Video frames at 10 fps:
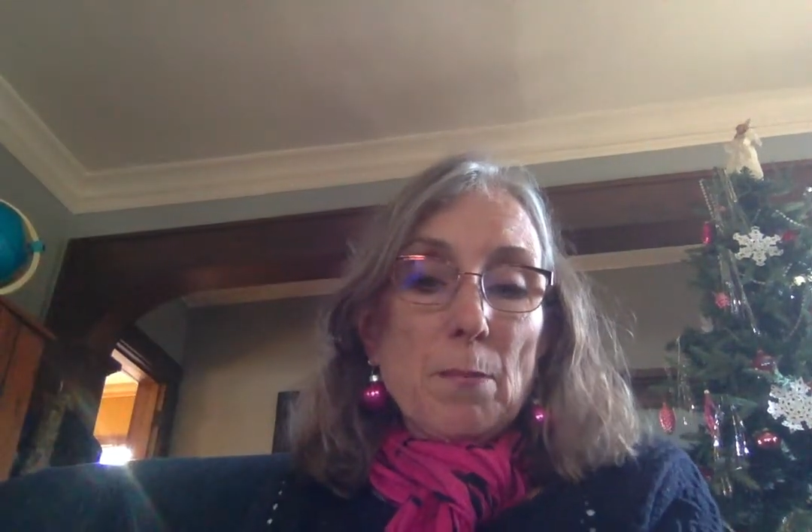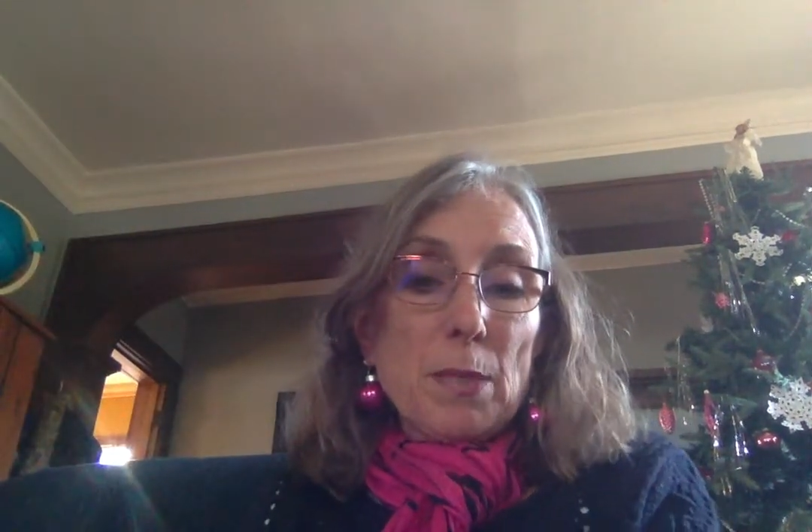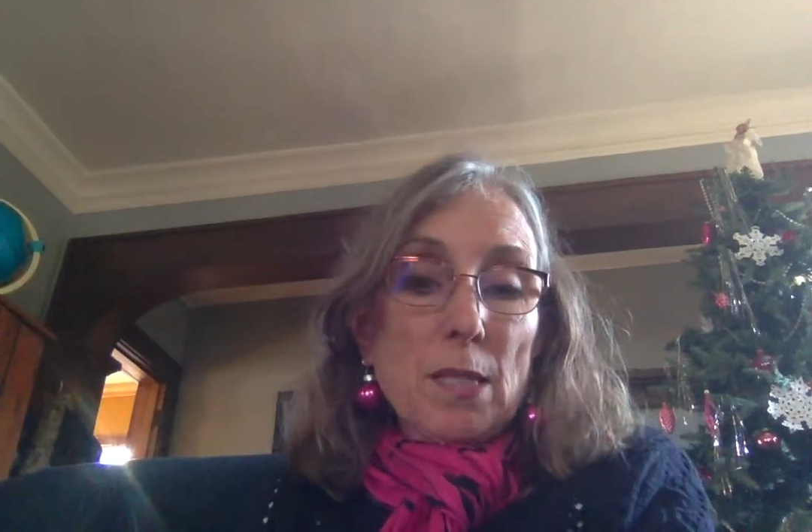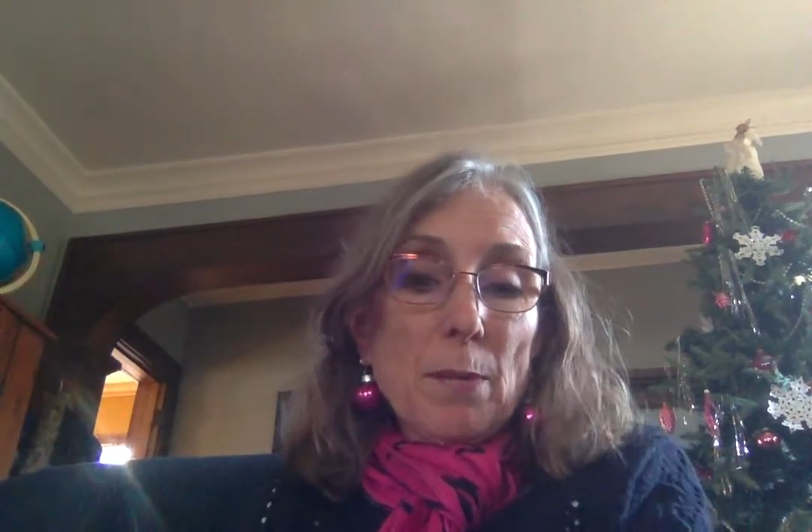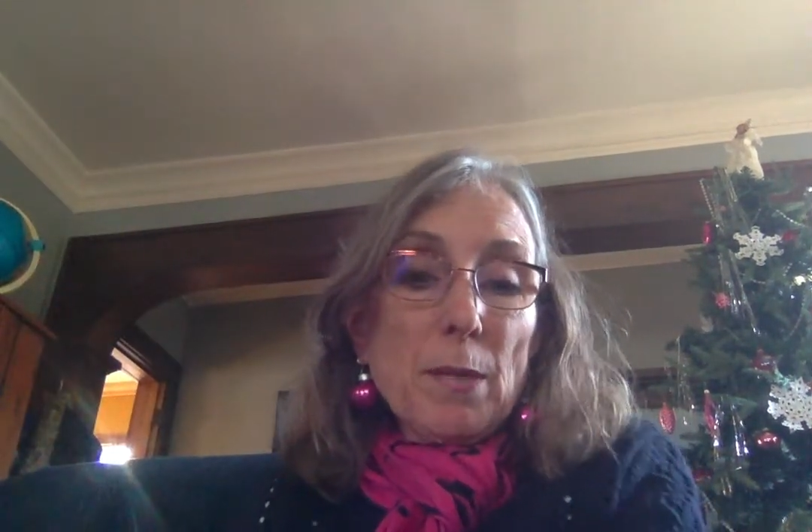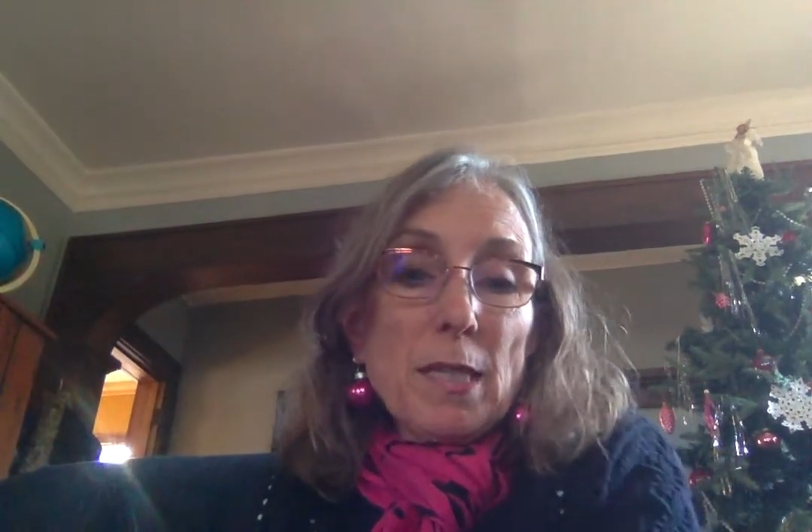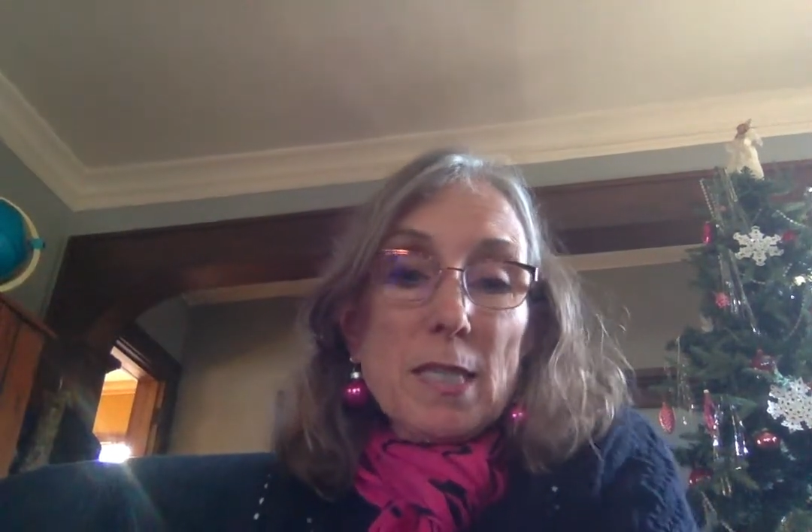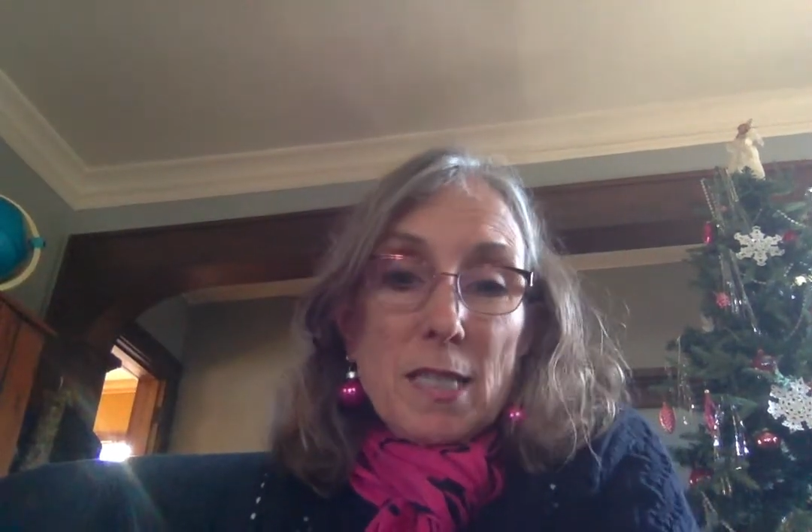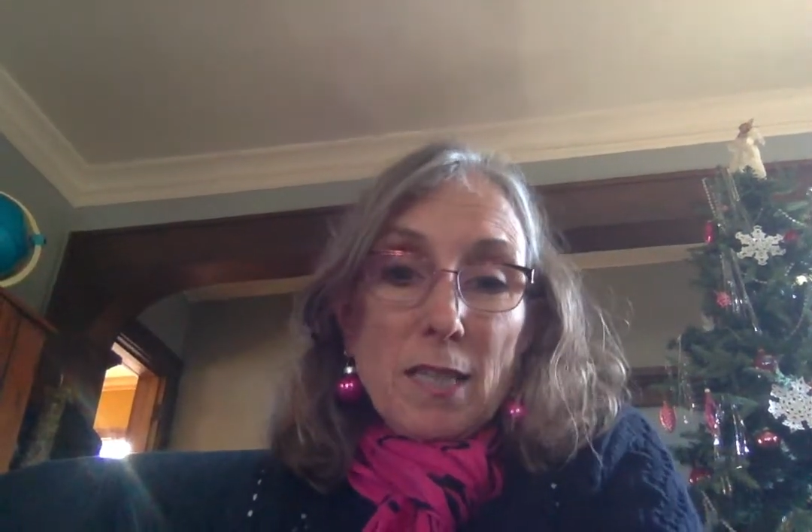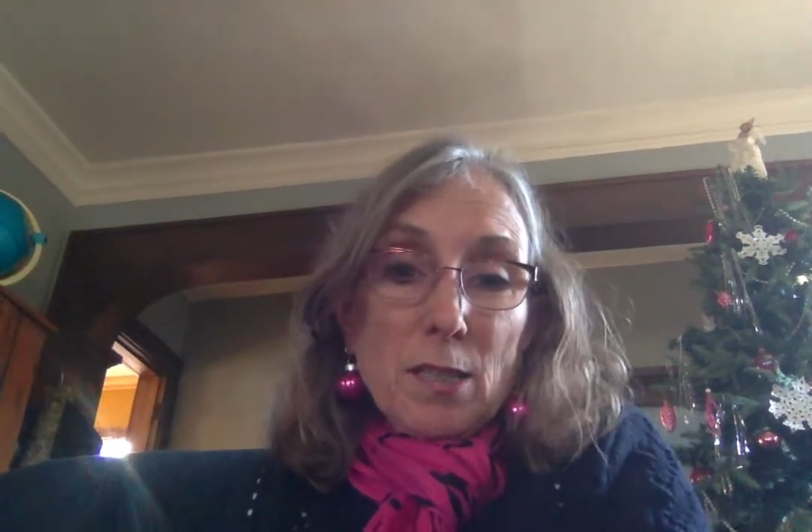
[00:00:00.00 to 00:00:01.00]
But some of
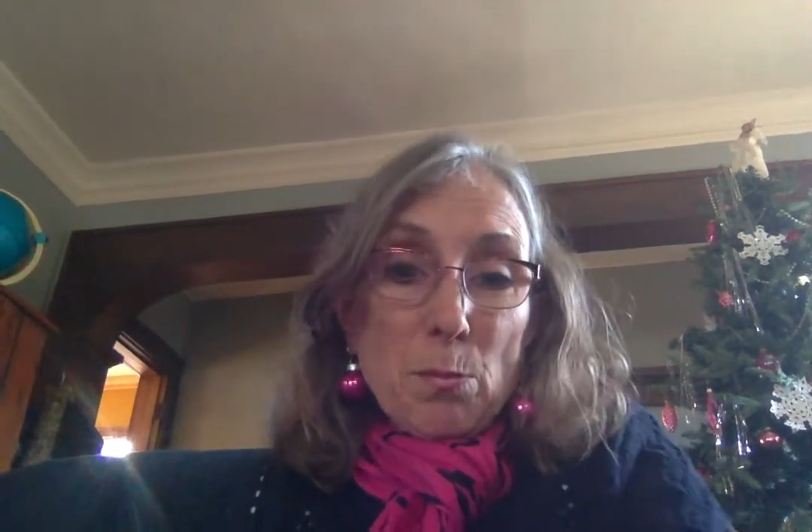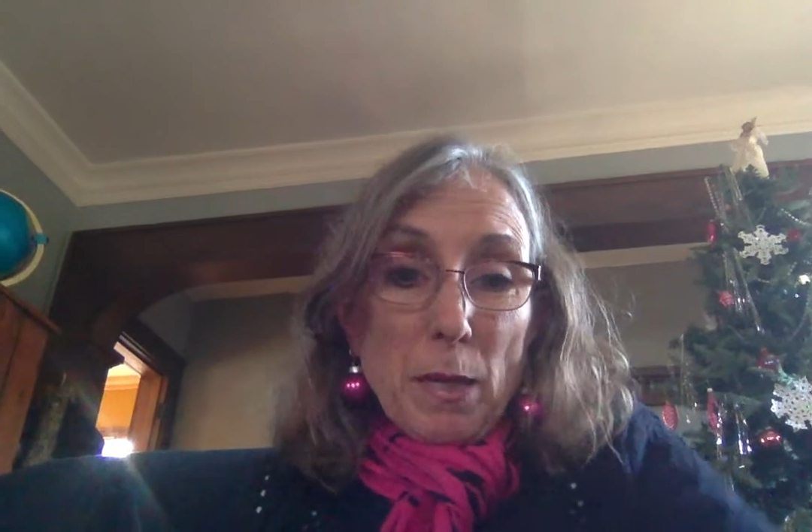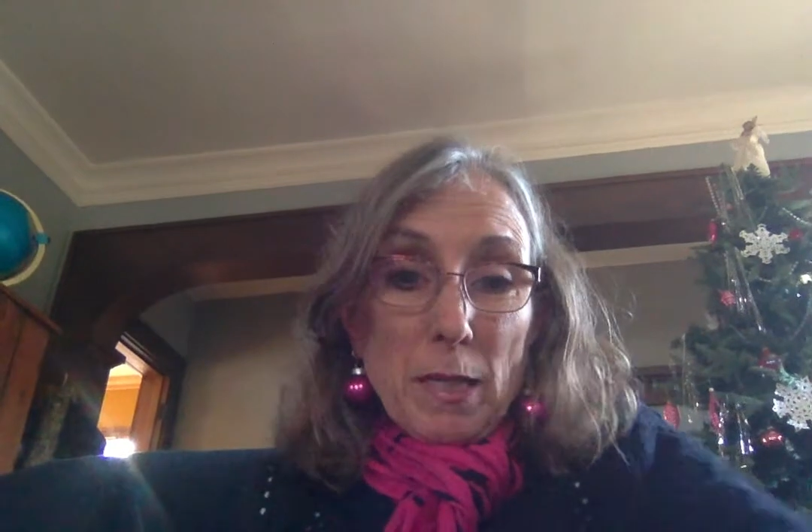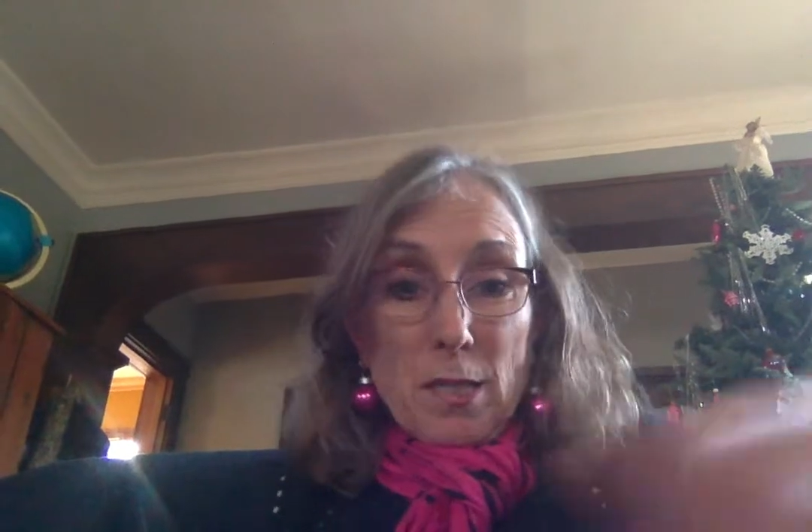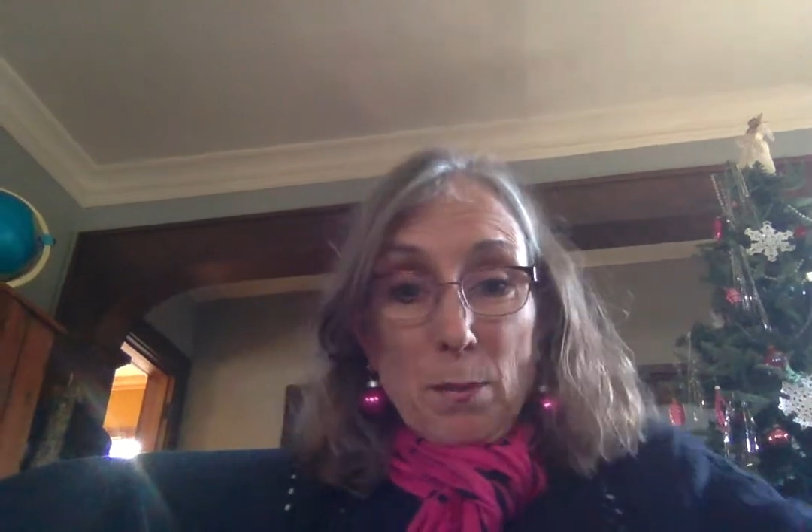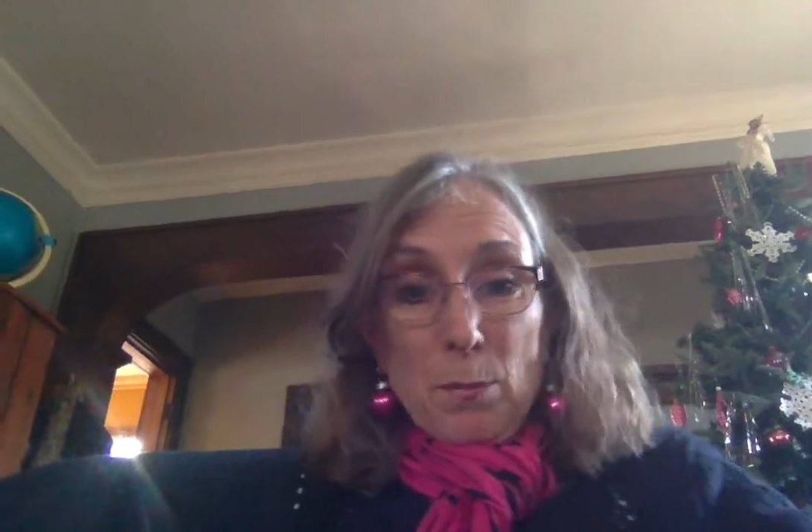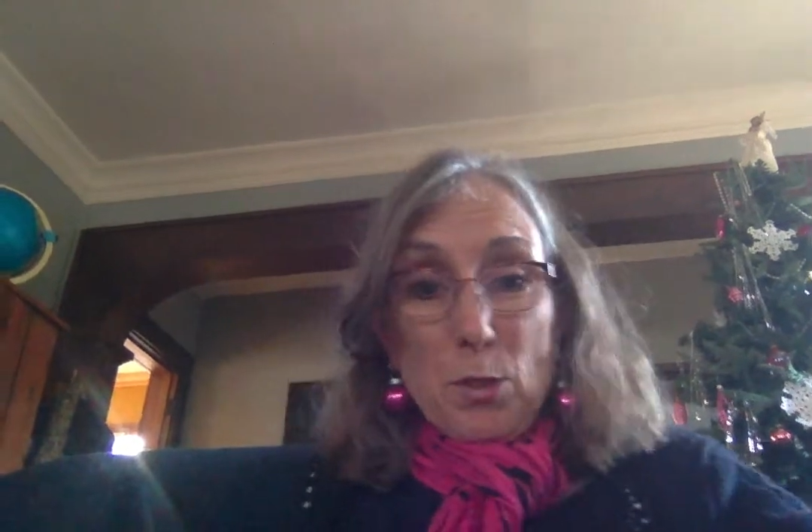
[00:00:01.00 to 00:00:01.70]
these things might seem